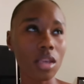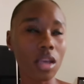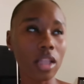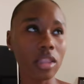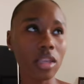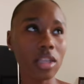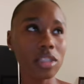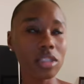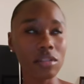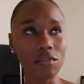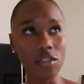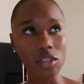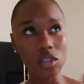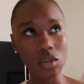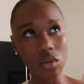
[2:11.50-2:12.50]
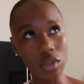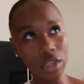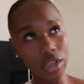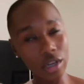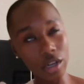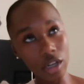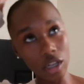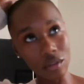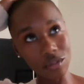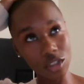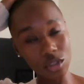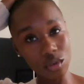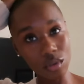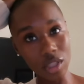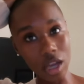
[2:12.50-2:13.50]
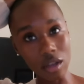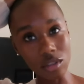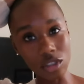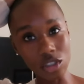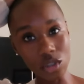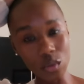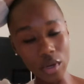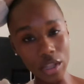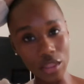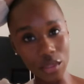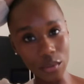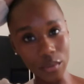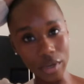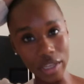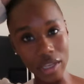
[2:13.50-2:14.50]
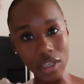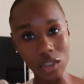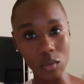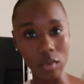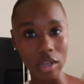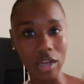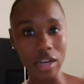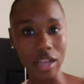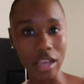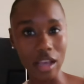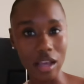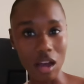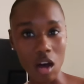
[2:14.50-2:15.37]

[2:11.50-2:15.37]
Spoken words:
I think it's the fiscal year of 2023 is when